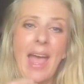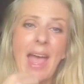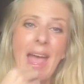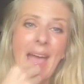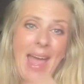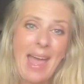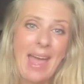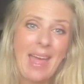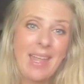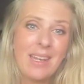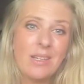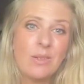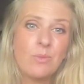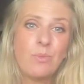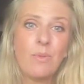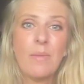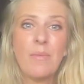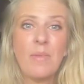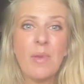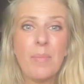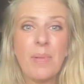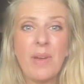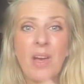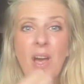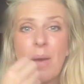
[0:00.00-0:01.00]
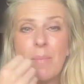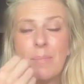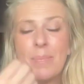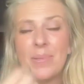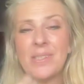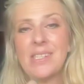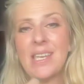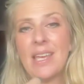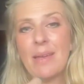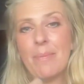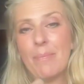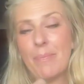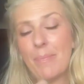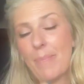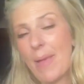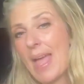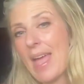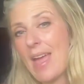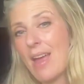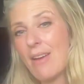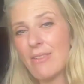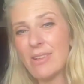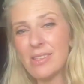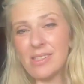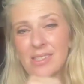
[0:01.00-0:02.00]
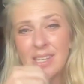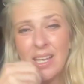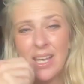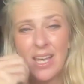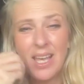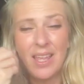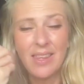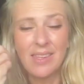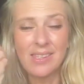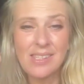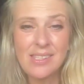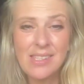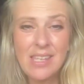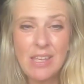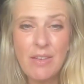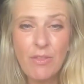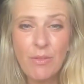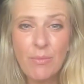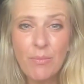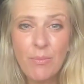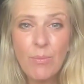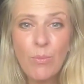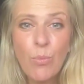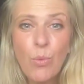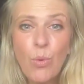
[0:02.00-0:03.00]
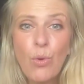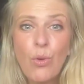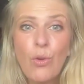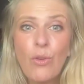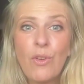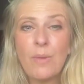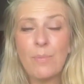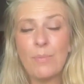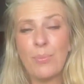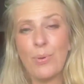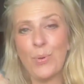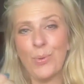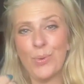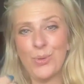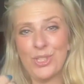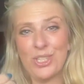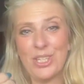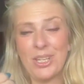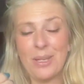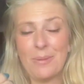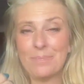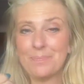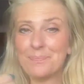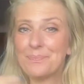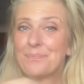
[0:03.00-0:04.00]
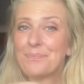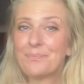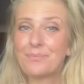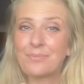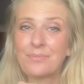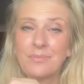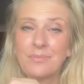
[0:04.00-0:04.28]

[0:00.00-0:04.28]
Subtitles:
and when we become parents, this is even more important